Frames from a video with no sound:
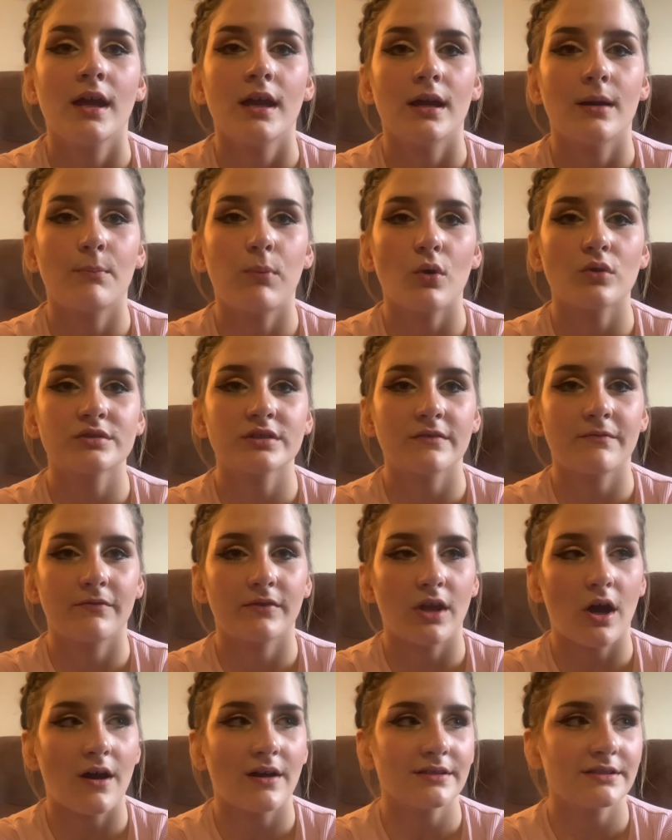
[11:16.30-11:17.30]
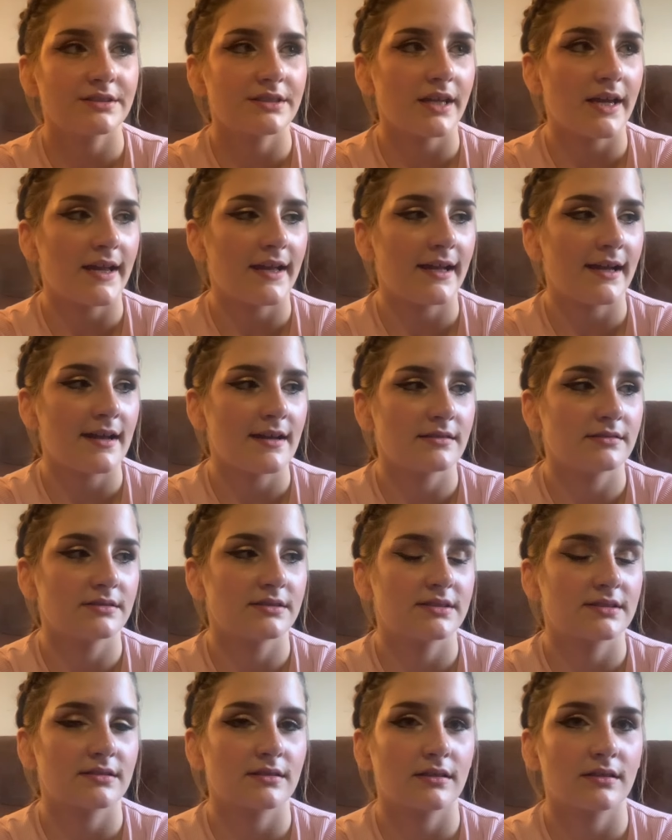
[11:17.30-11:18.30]
impulsive thoughts,
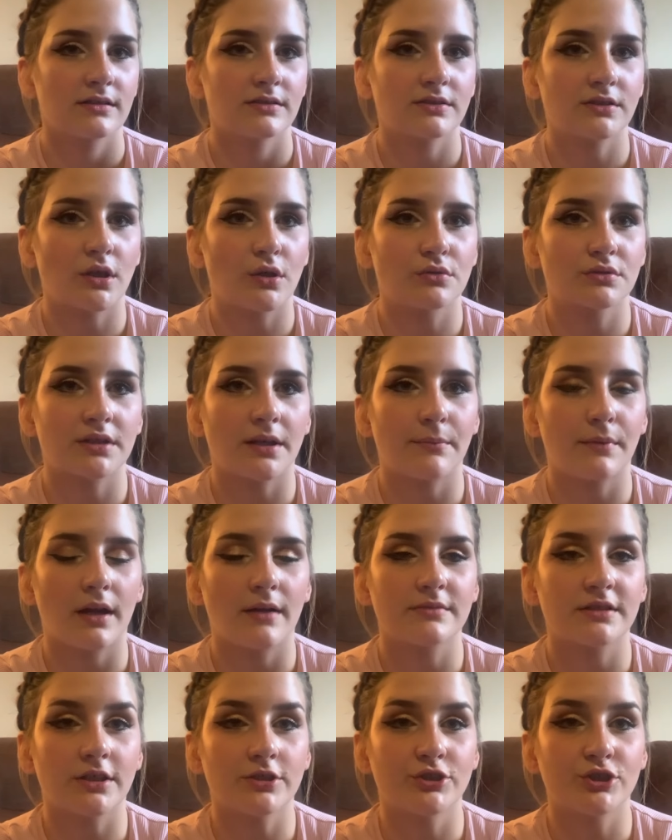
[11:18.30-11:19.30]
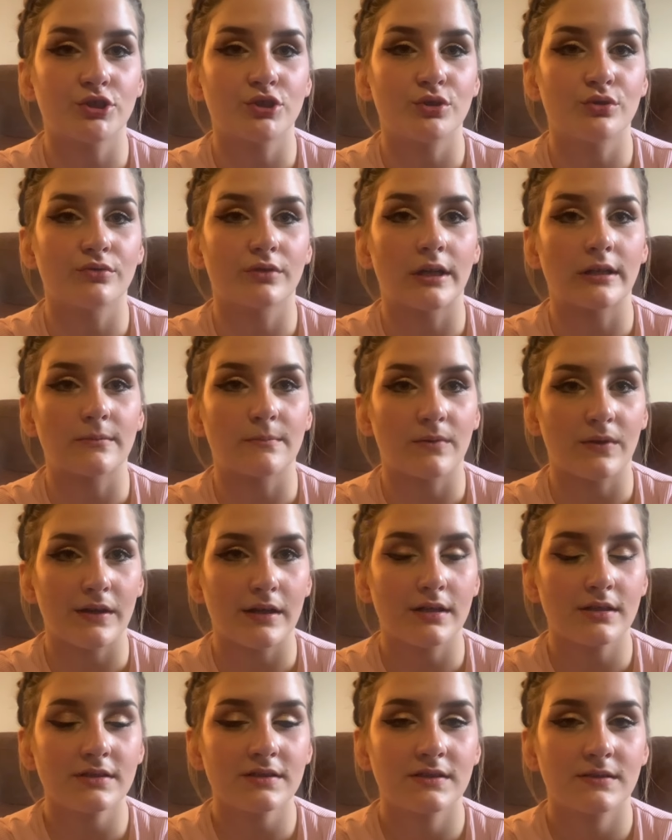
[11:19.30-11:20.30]
and so sometimes I just do random
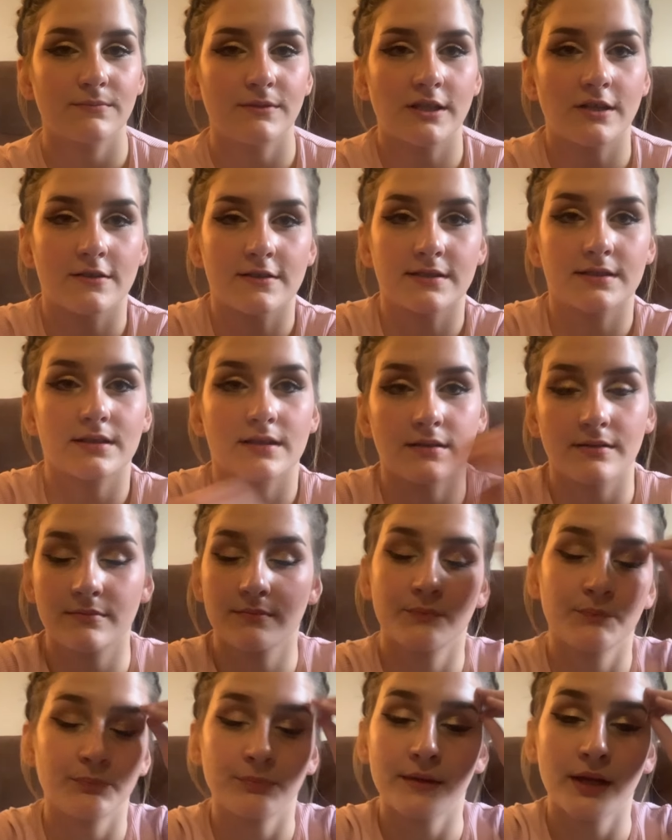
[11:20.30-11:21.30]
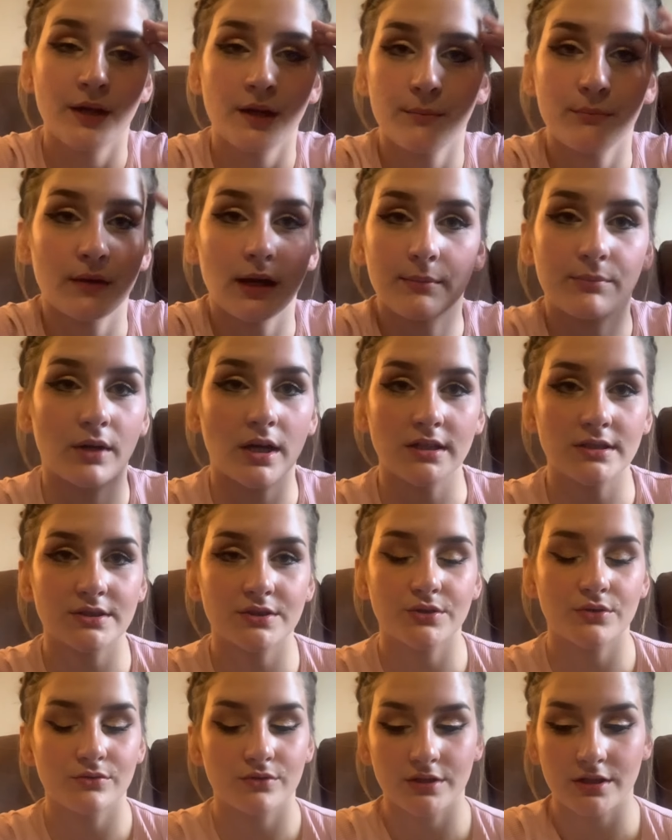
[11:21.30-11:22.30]
things because my brain's
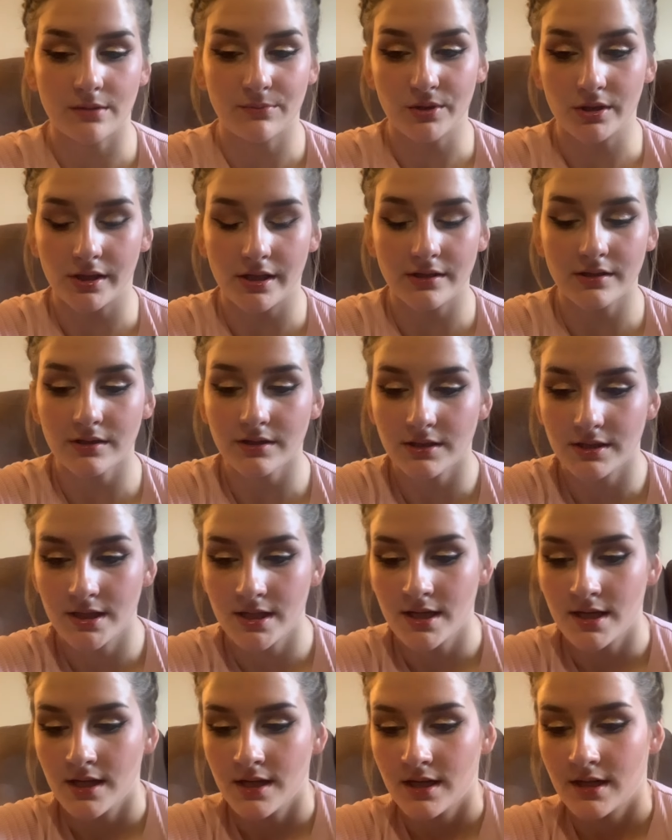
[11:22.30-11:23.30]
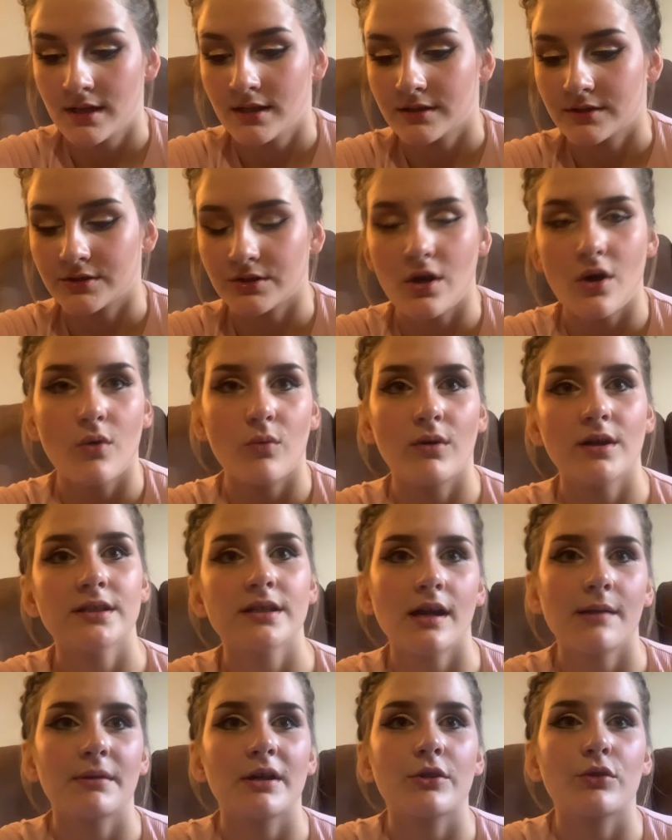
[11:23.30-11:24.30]
too stimulated. So one
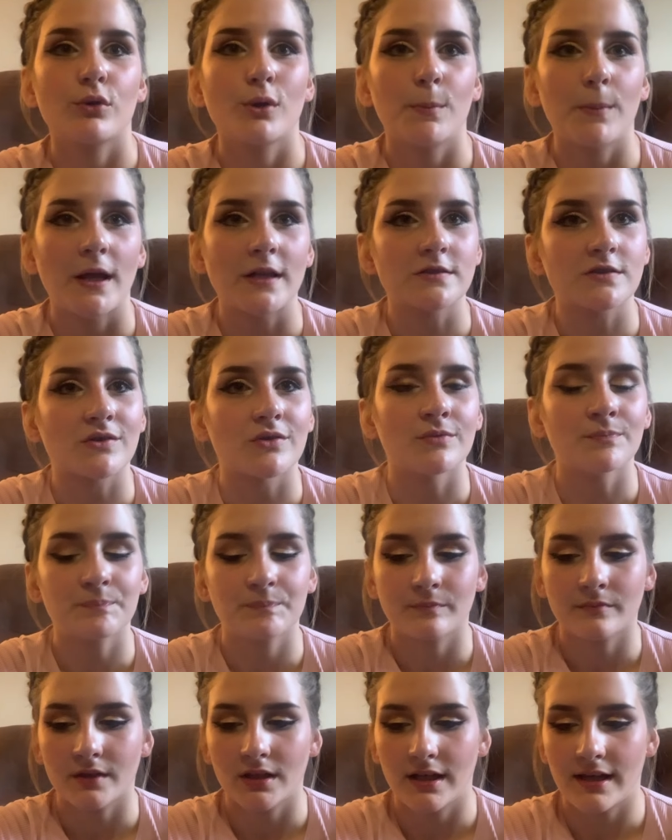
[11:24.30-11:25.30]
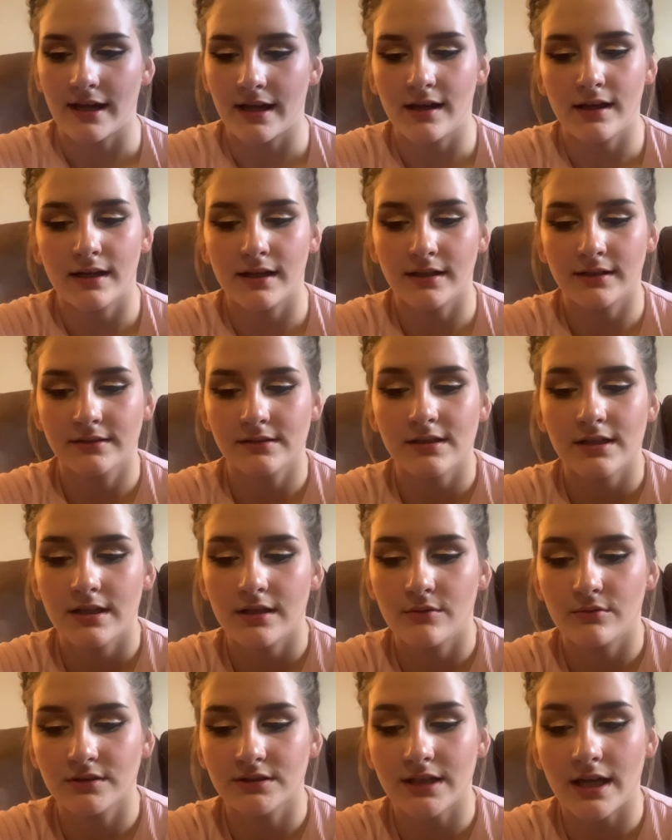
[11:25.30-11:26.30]
time I threw a pencil, and
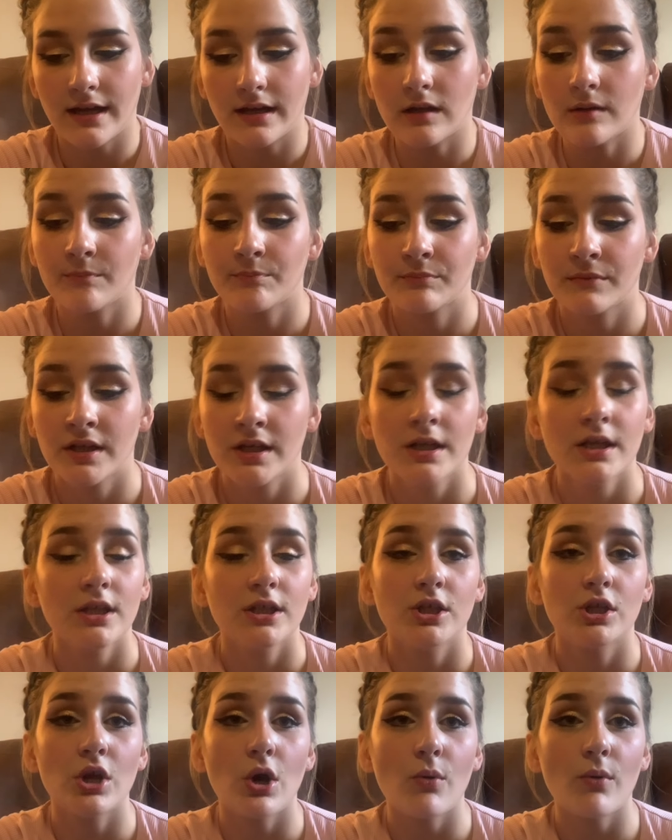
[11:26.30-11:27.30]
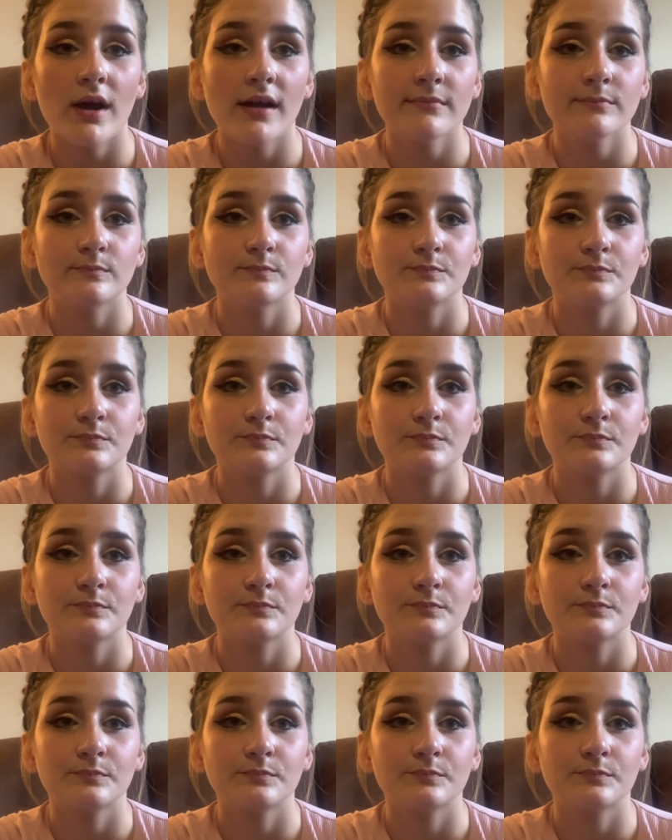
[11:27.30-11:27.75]
he was like, "You know what?